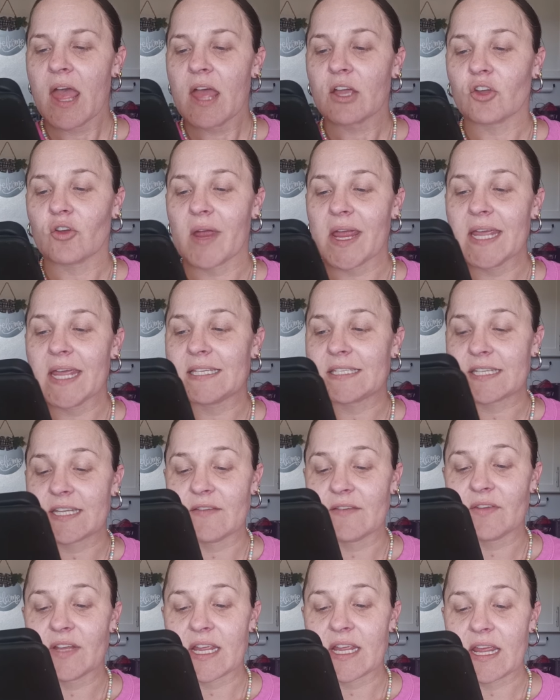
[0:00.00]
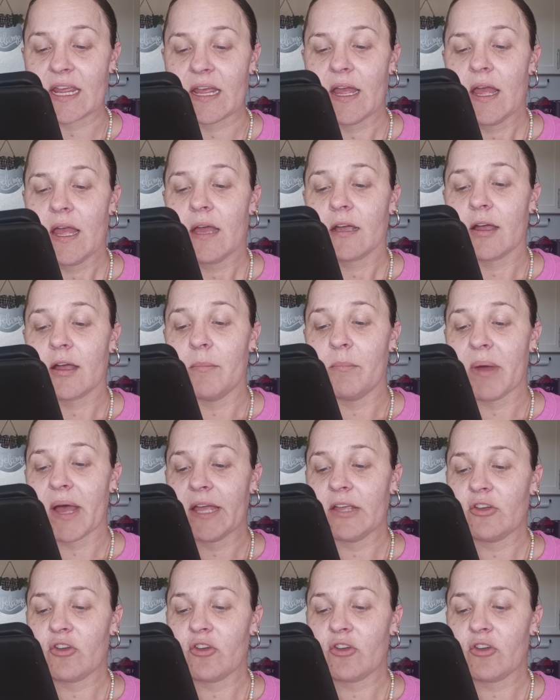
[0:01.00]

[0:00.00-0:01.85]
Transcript: Creativity. Combine